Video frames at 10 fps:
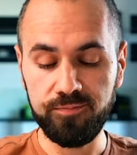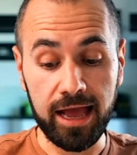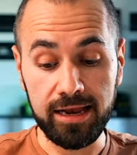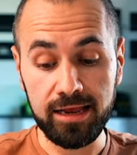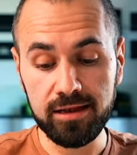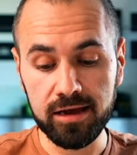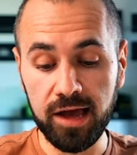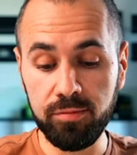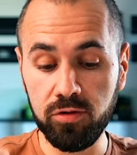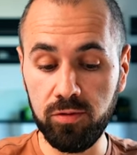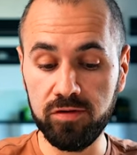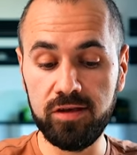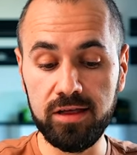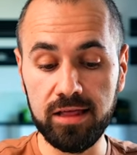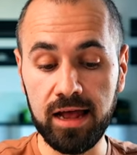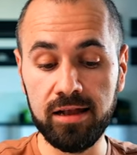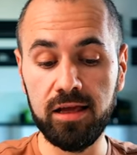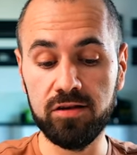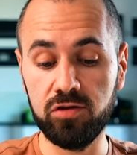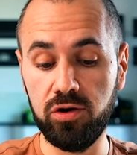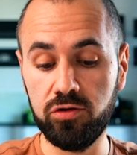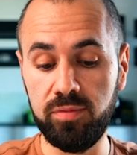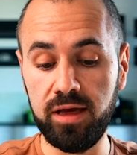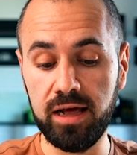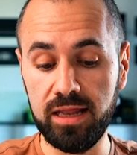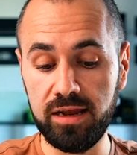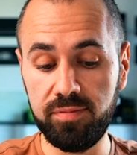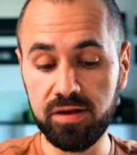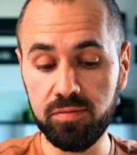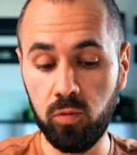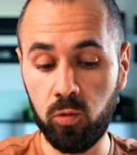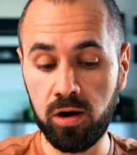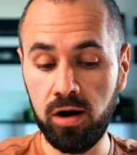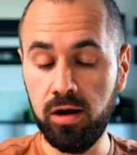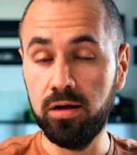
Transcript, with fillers: And in time, you will see that it's going to be a little bit more